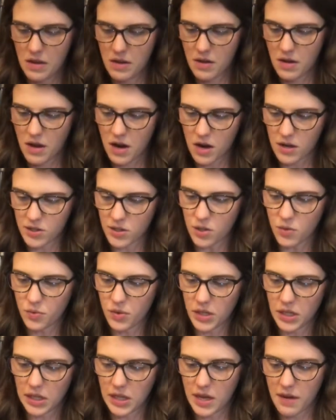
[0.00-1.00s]
I also
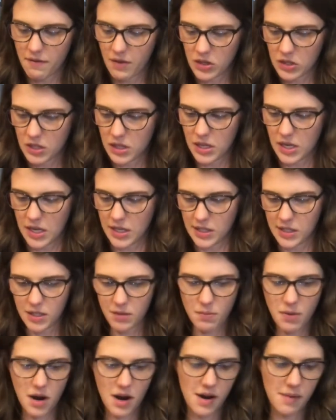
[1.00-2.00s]
really love using the Instant
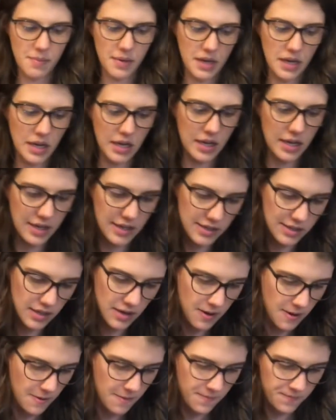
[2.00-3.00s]
Pot because
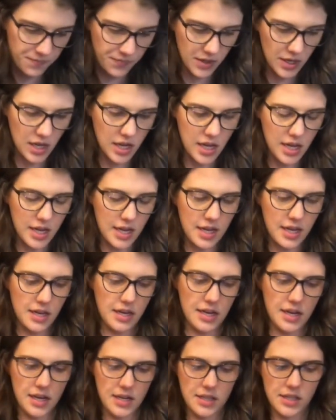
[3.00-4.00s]
it
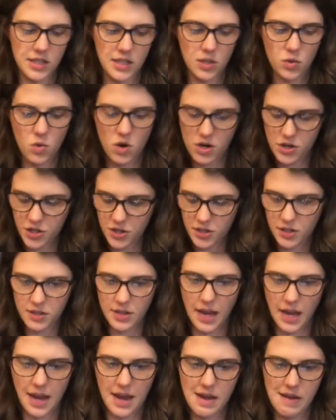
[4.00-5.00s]
is dishwasher
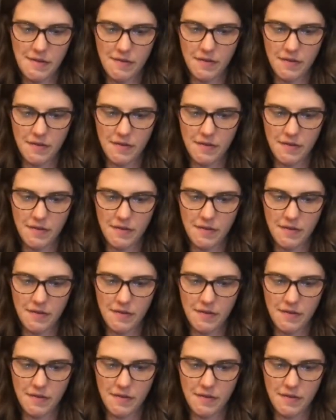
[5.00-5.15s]
safe.